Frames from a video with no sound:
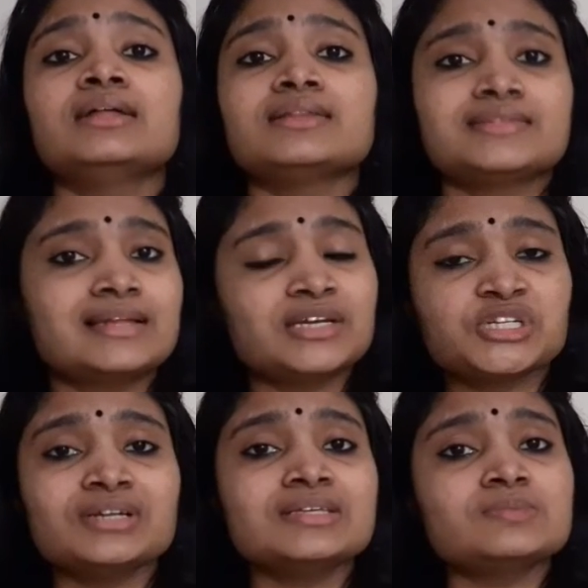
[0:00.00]
The
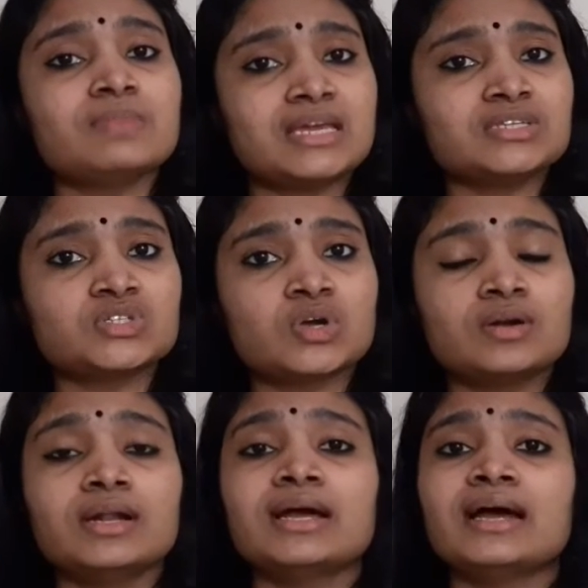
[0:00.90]
selection is based
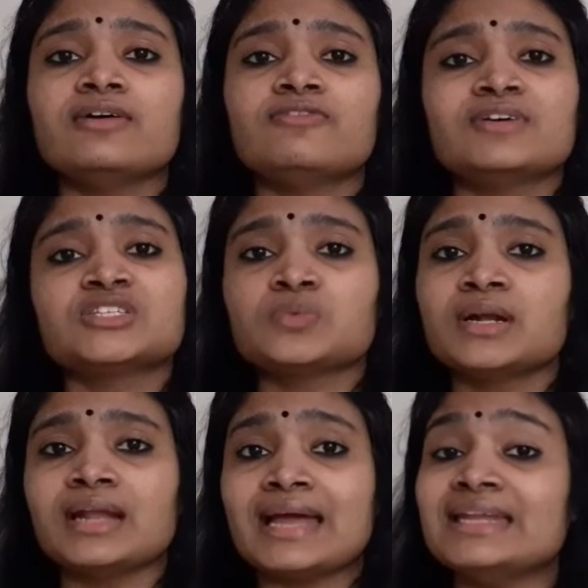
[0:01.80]
on first
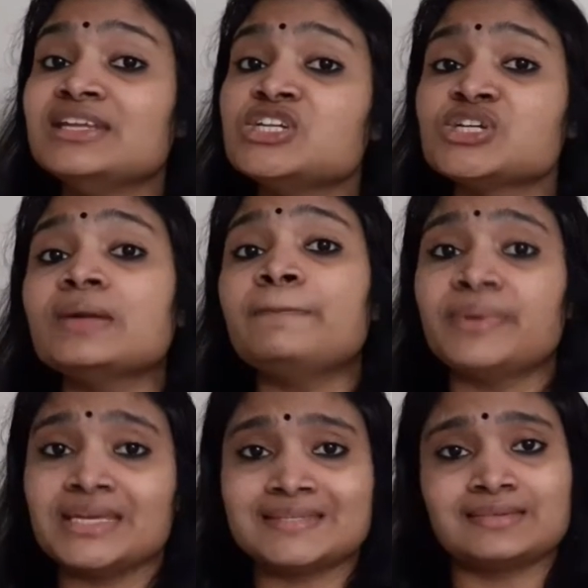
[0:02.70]
one, an initial
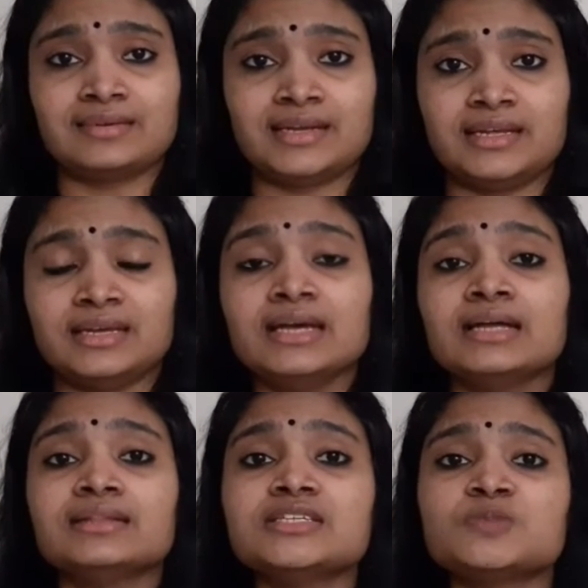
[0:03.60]
pre-screening.
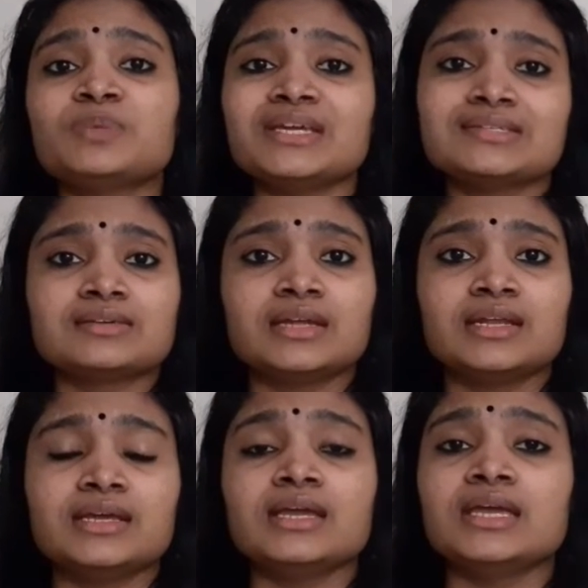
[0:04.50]
This
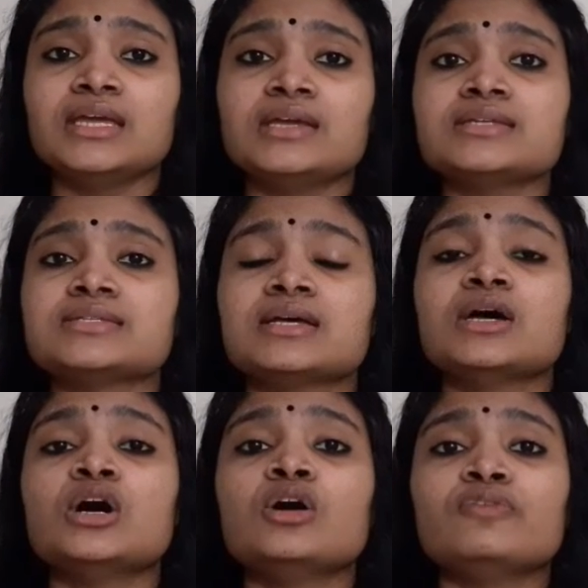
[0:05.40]
pre-screening is
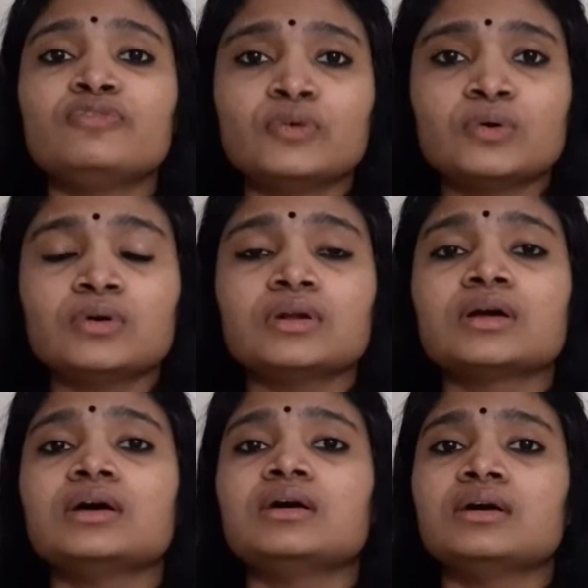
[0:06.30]
for
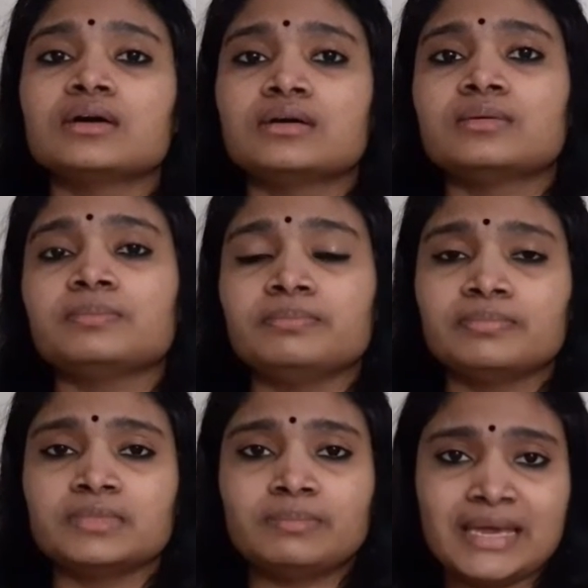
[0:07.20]

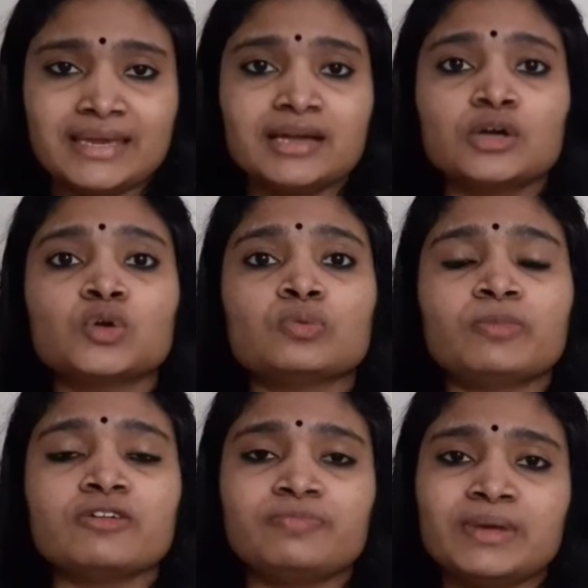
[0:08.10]
making a group
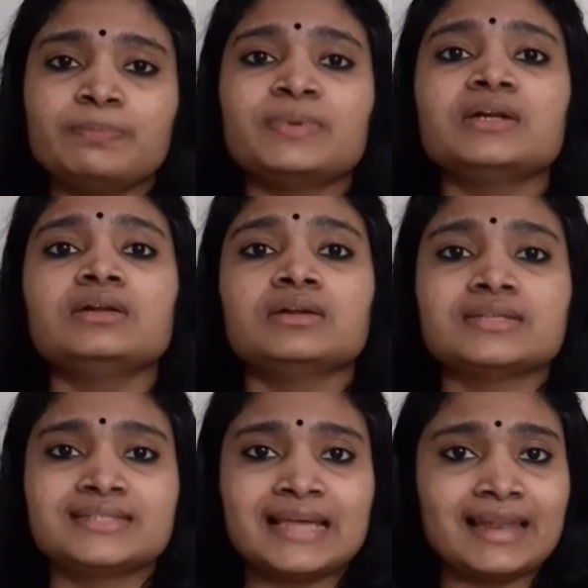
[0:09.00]
of people
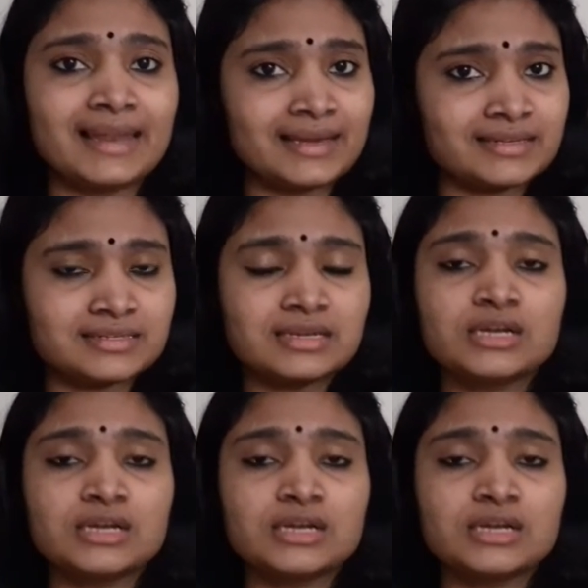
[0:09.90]
select